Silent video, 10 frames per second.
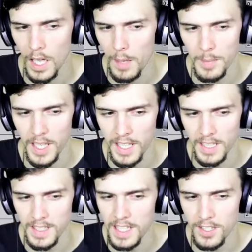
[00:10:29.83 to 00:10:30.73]
I mean, I
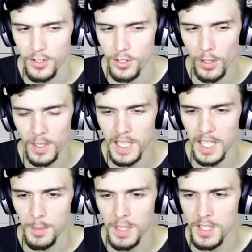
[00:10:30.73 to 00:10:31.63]
guess he can slowly get
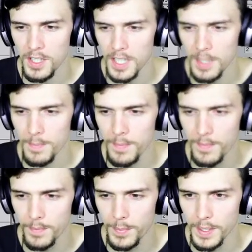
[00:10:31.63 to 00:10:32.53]
up each time,
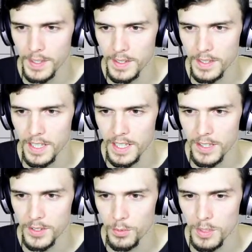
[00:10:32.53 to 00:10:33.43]
but I don't know,
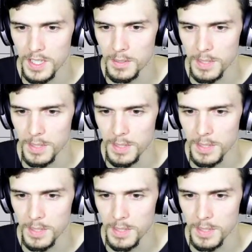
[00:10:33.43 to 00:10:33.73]
it's weird to